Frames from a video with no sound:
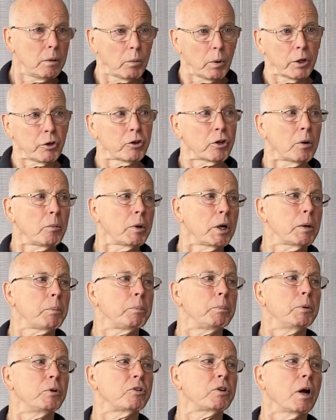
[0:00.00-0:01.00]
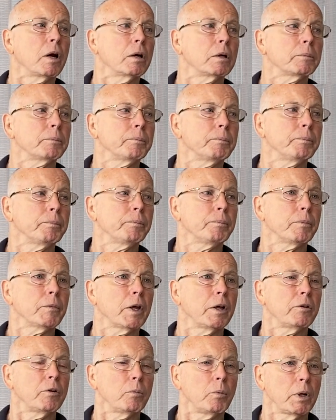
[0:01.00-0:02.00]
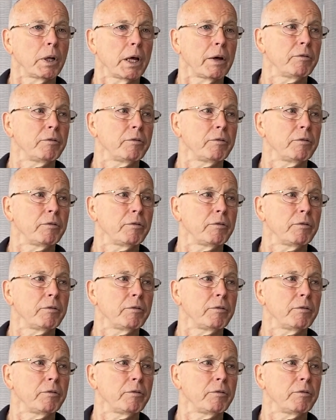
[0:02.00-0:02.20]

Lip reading: Why don't you come on up and start? I said, well,